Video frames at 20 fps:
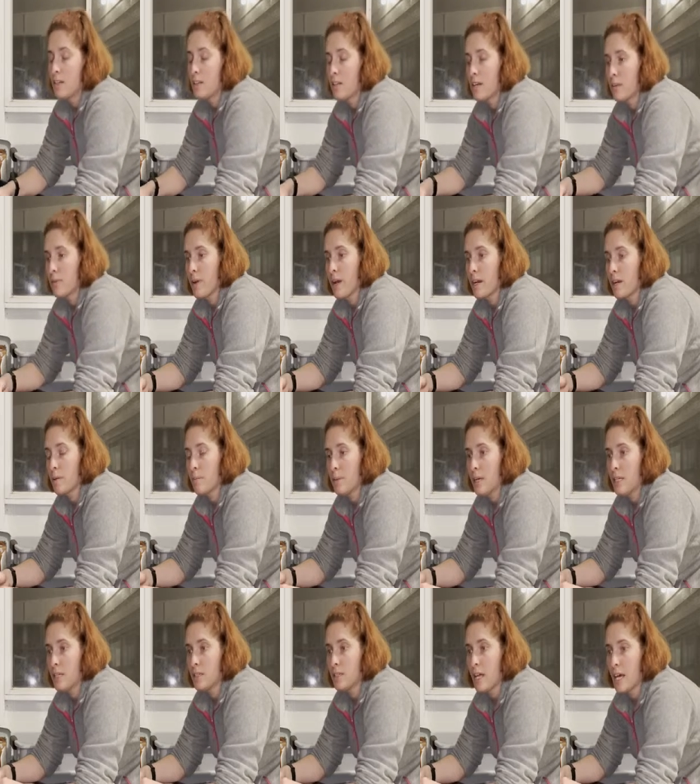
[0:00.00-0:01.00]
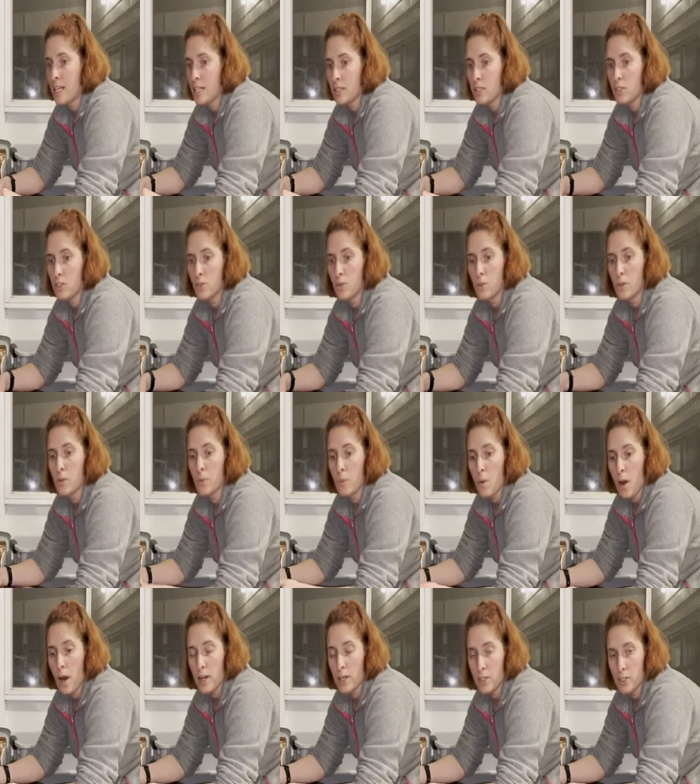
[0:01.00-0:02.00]
they recommend letting your
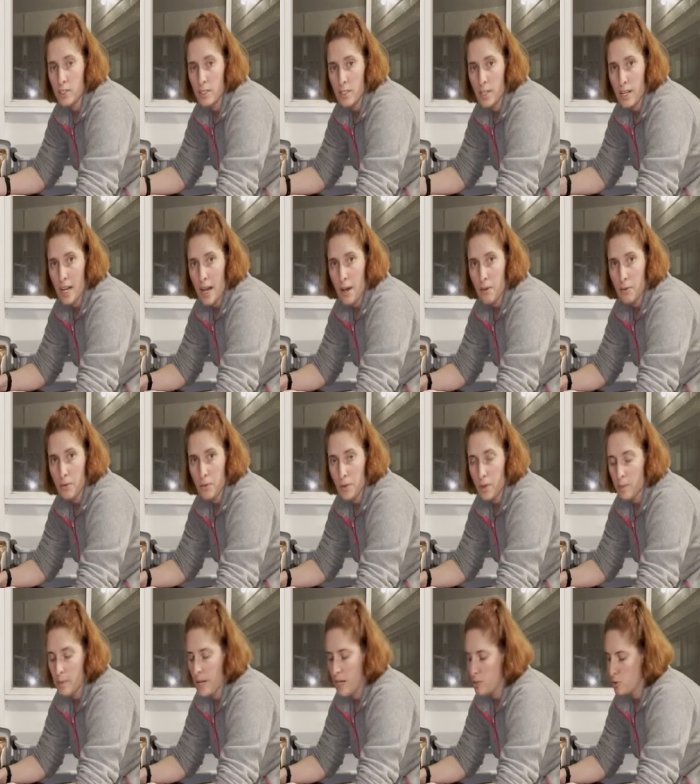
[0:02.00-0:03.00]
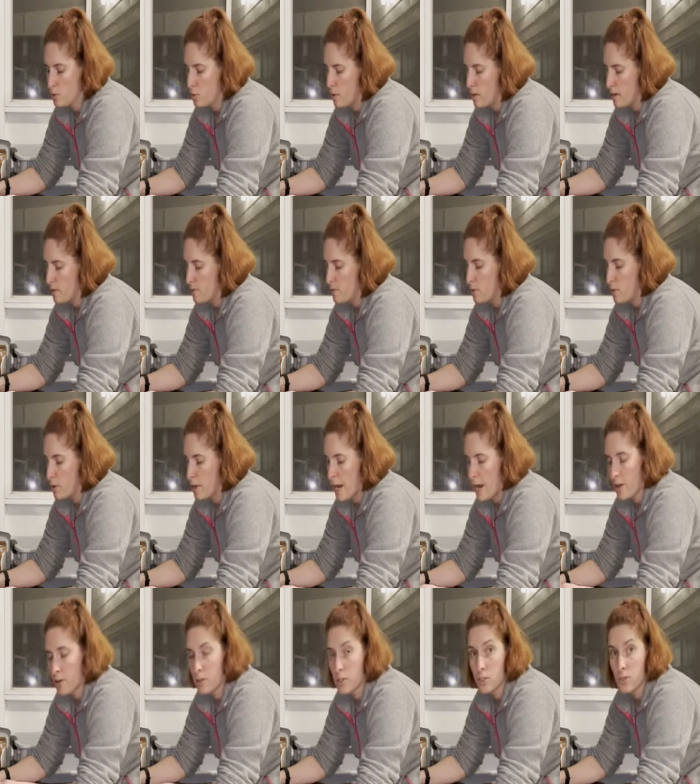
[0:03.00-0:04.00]
water sit out for about 24
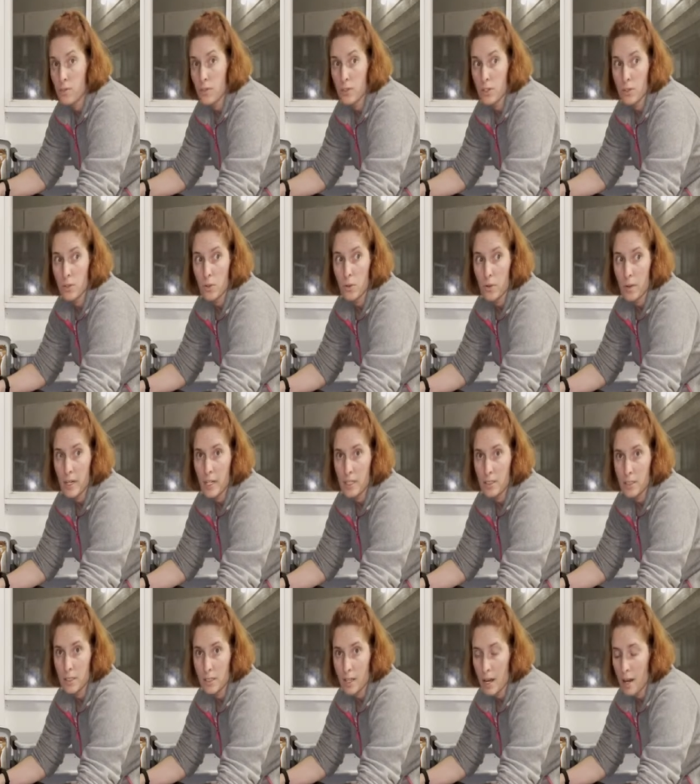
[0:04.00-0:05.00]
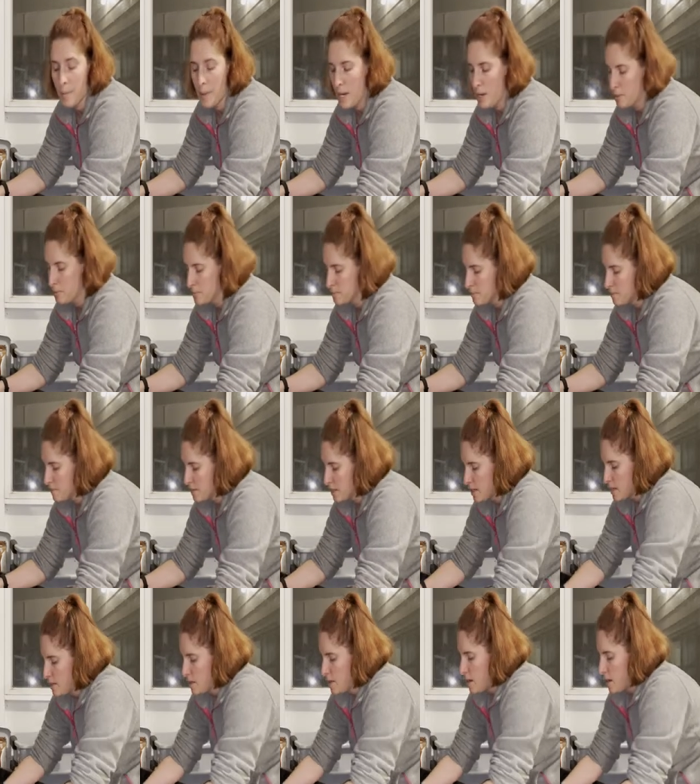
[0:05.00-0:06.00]
hours for the chlorine to come
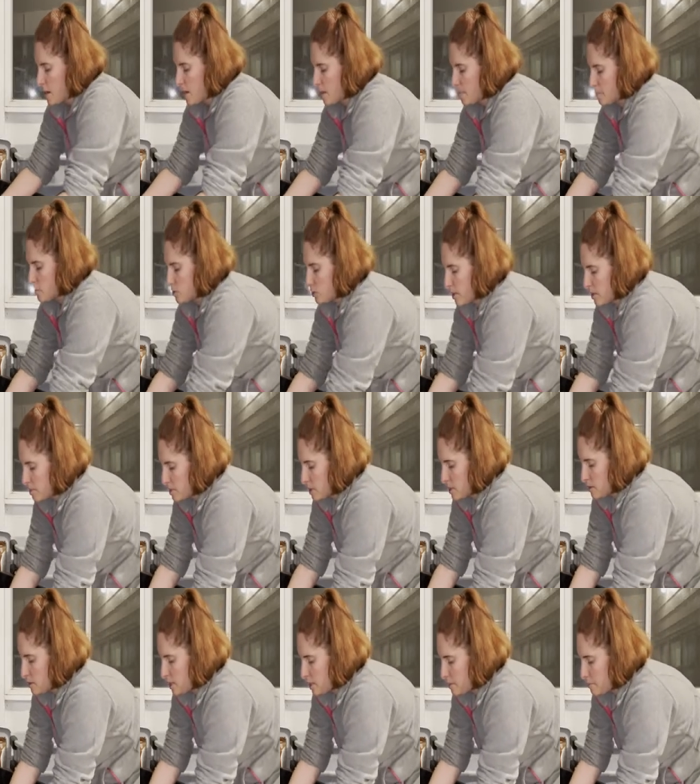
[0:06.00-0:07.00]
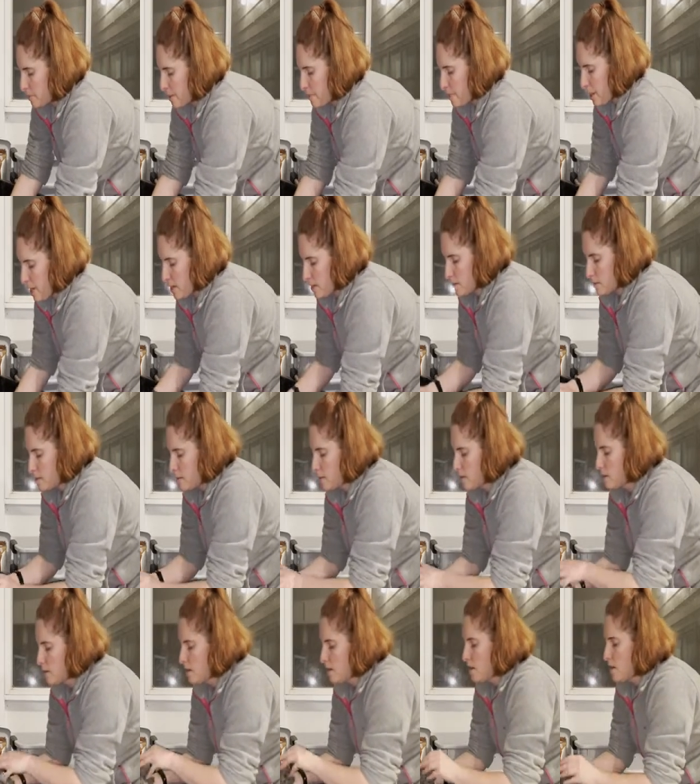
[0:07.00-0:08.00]
out. So I'm going to take my bedding,
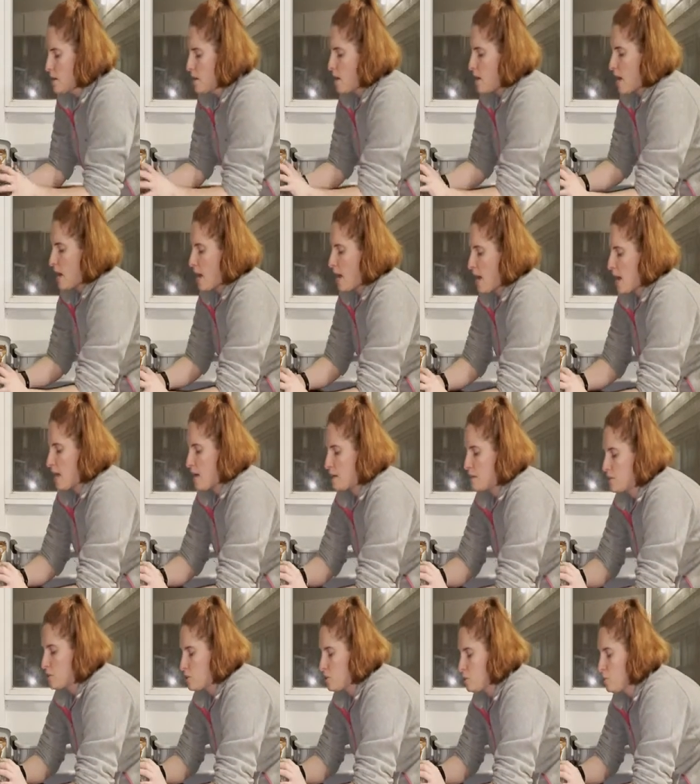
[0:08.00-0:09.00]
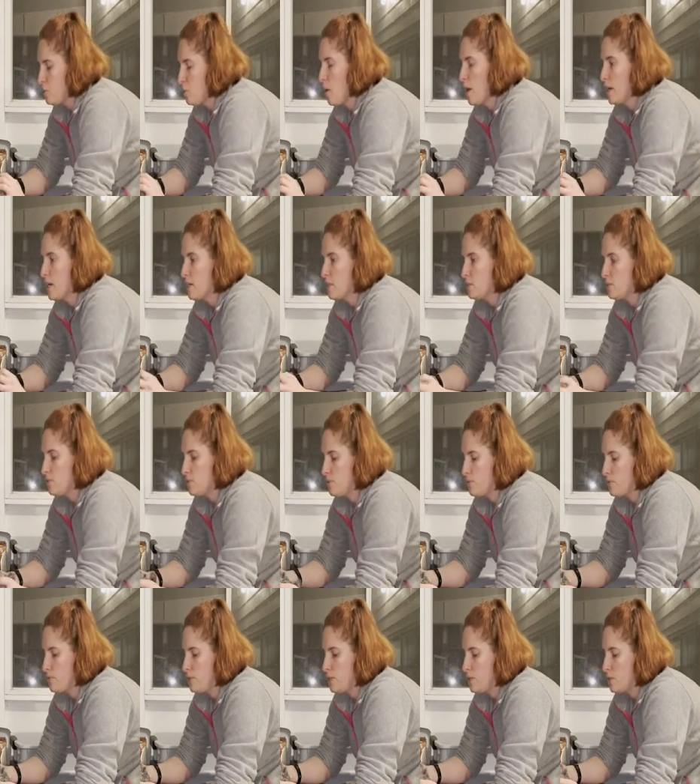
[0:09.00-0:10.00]
and you want it to
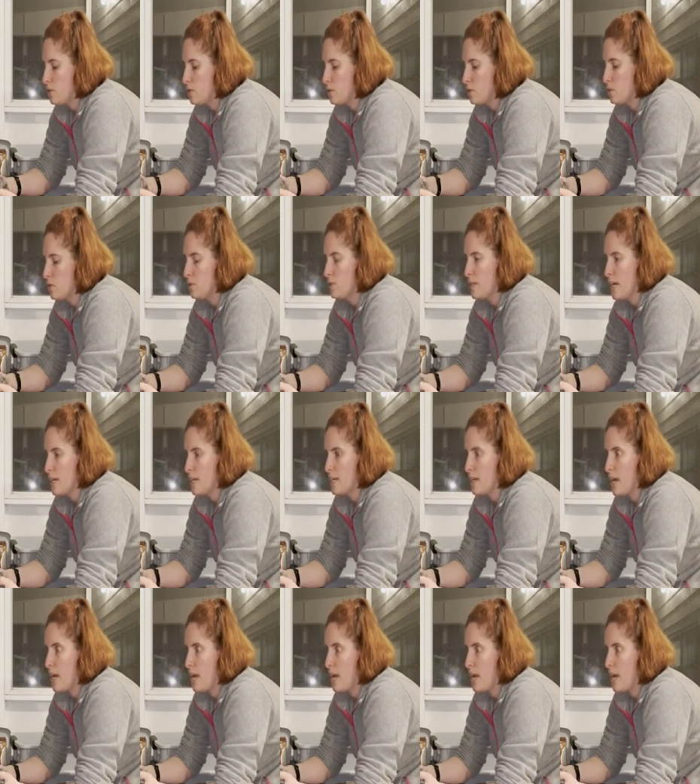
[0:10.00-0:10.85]
feel like